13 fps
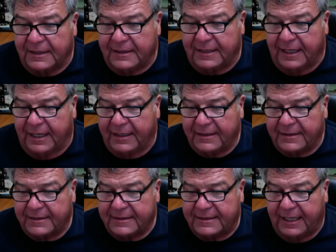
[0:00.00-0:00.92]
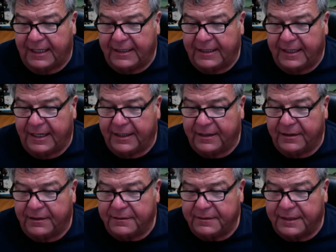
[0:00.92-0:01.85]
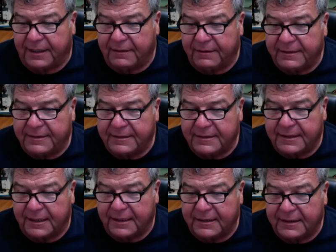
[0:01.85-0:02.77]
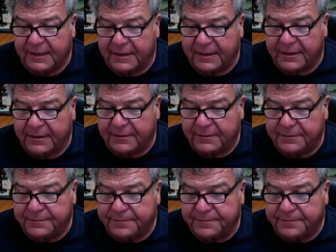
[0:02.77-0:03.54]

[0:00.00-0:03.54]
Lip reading: Dan is in San Diego. Terry's in San Diego.